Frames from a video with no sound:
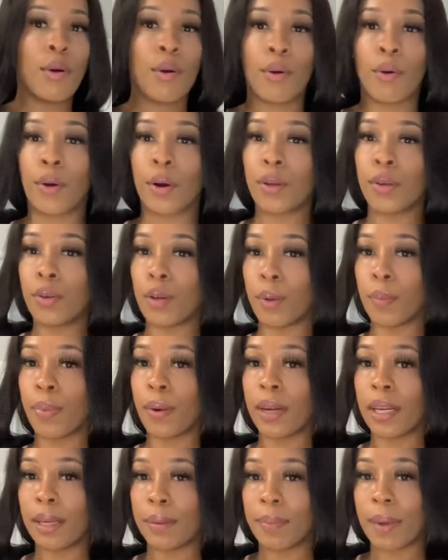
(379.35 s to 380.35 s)
Or you could
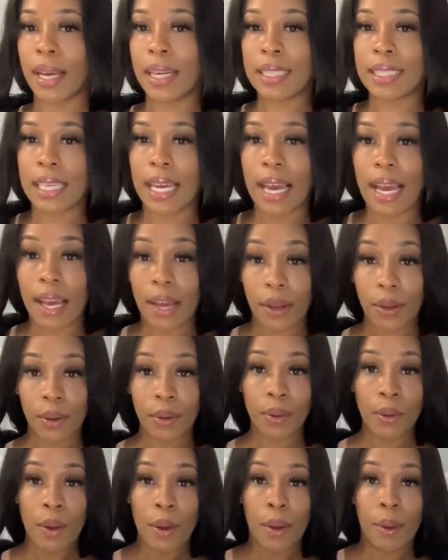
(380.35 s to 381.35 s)
bring it back
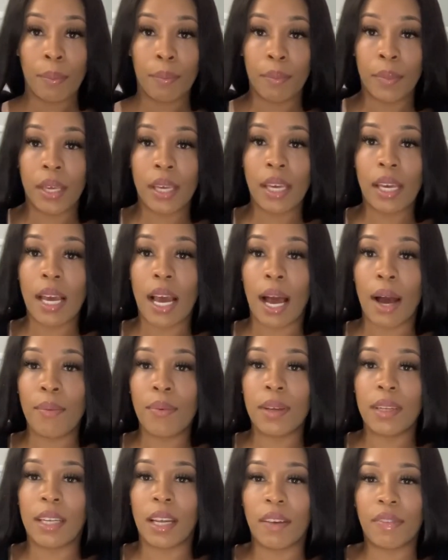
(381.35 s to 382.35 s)
down. Me, I
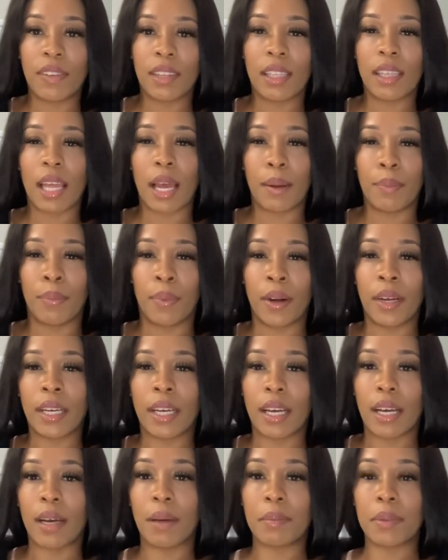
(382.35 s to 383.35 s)
would definitely like bring
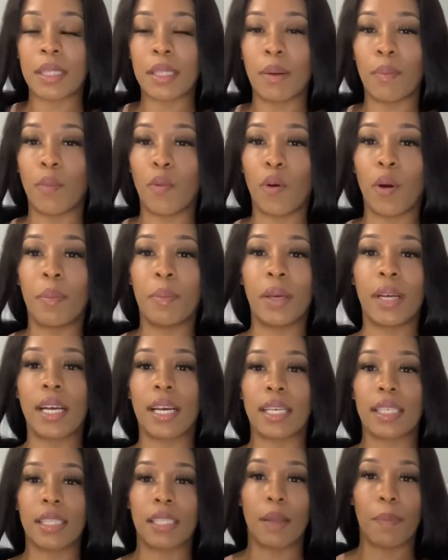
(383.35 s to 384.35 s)
it up some more
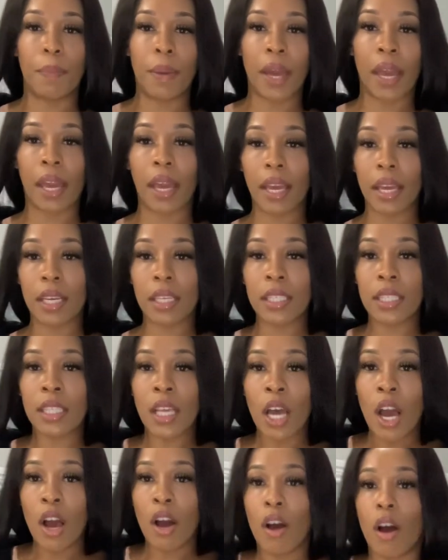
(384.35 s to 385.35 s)
because the pants
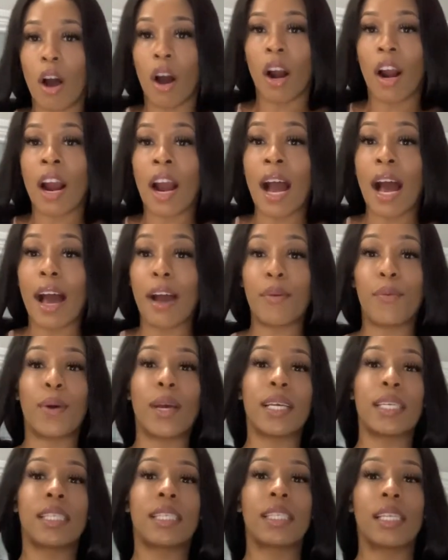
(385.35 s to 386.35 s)
are
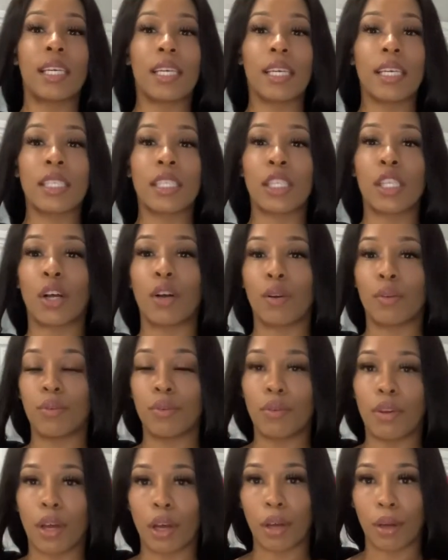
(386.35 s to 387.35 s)
high-waisted. So,
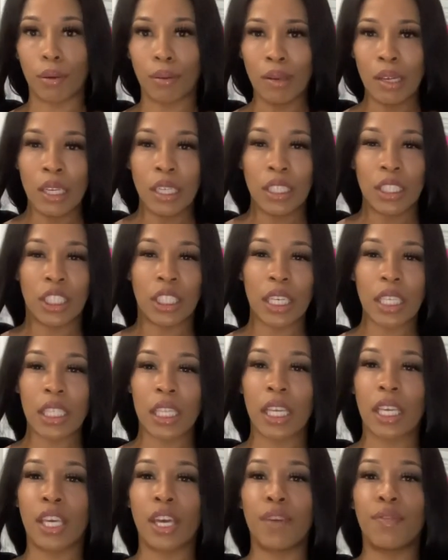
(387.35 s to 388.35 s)
you know, just
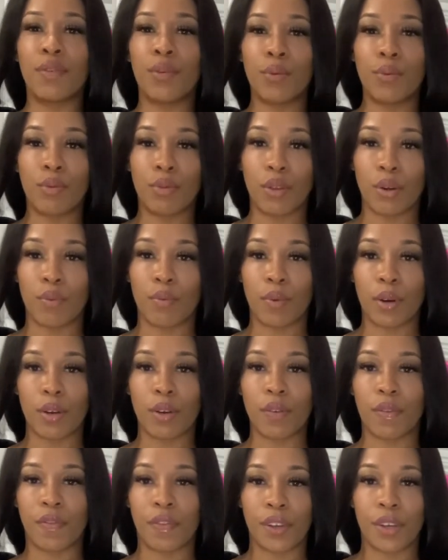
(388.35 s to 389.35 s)
to give you the
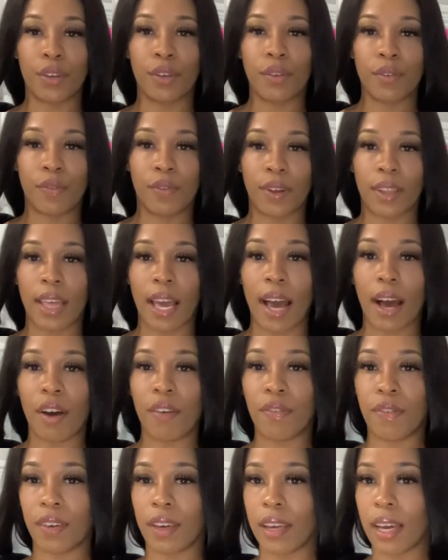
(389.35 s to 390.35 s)
real feel for the
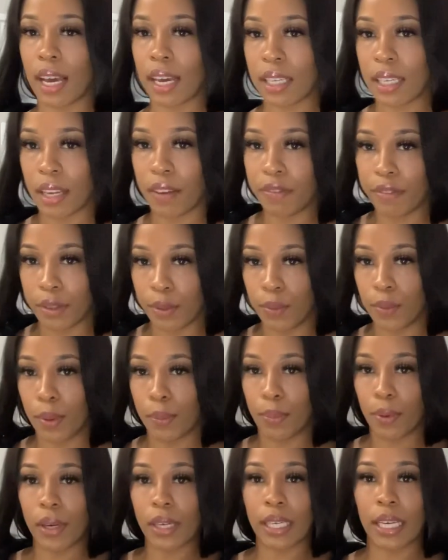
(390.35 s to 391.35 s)
outfit, I definitely would
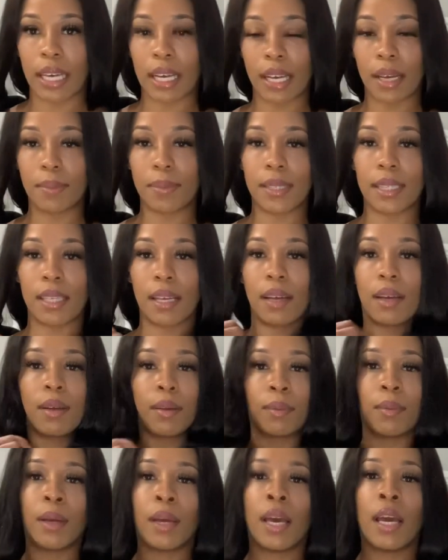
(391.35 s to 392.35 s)
bring it up
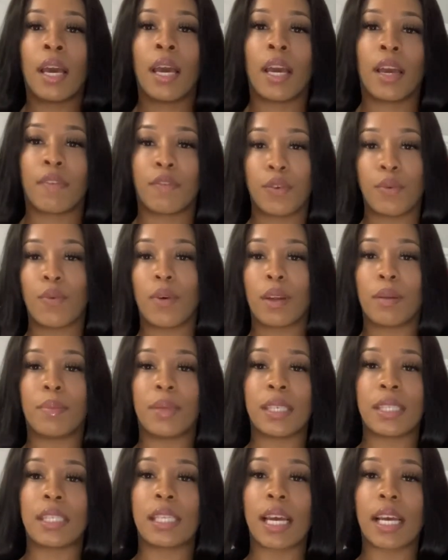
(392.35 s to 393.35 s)
some. If you wanna be
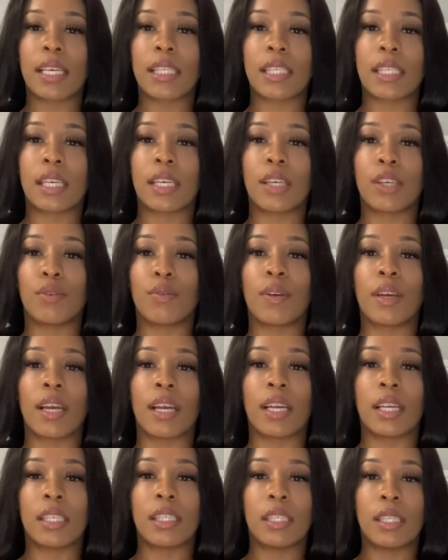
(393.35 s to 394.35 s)
sexy, you
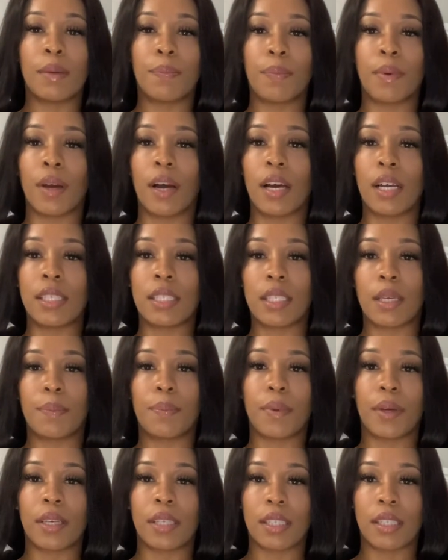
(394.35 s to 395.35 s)
can unzip
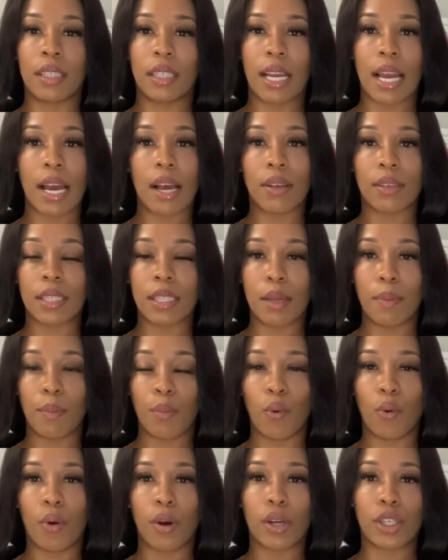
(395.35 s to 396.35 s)
it down some
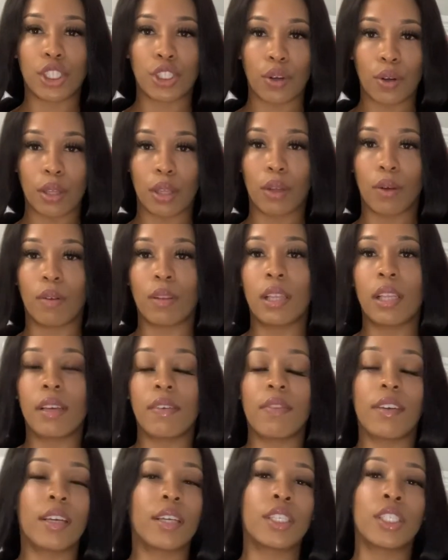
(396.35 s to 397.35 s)
more and show a little
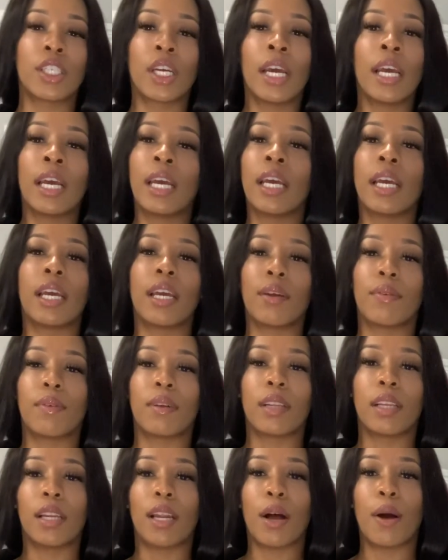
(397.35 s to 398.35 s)
cleavage. It
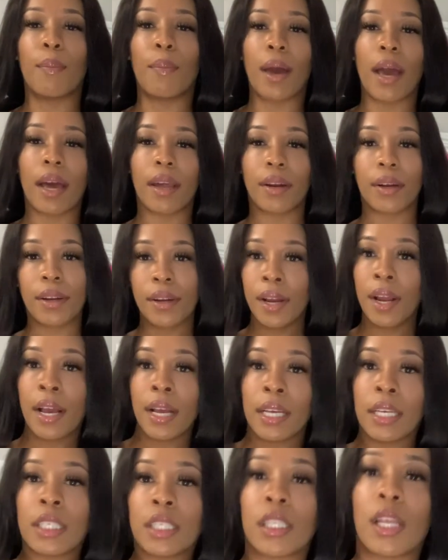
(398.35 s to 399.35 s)
really don't matter.
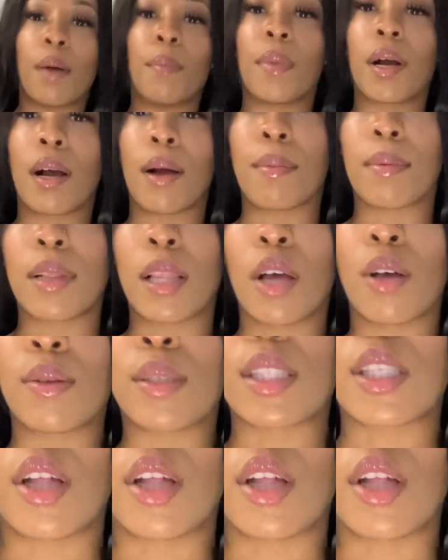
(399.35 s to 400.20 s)
So I'm gonna come close.